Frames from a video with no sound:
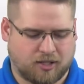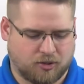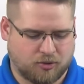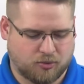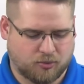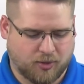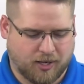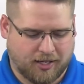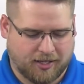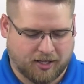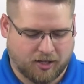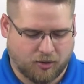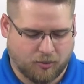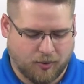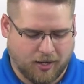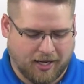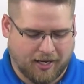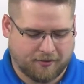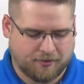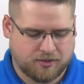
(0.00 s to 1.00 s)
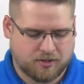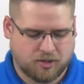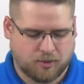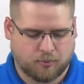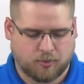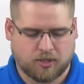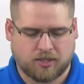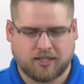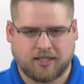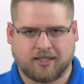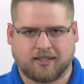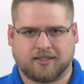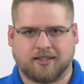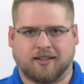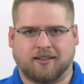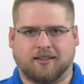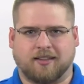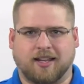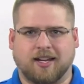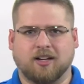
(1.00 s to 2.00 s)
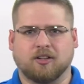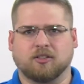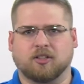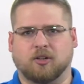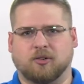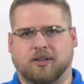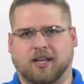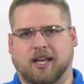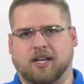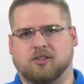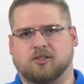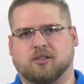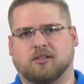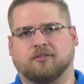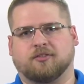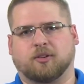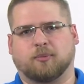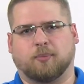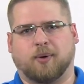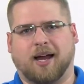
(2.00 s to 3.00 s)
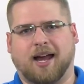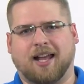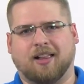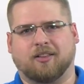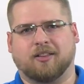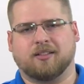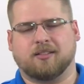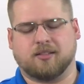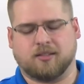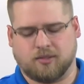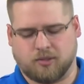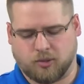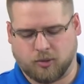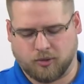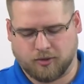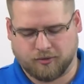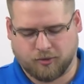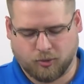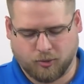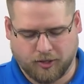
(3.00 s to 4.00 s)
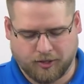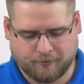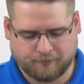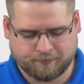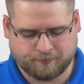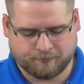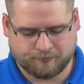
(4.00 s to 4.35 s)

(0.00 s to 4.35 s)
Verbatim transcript: those radio waves to predict their location for pilots to avoid.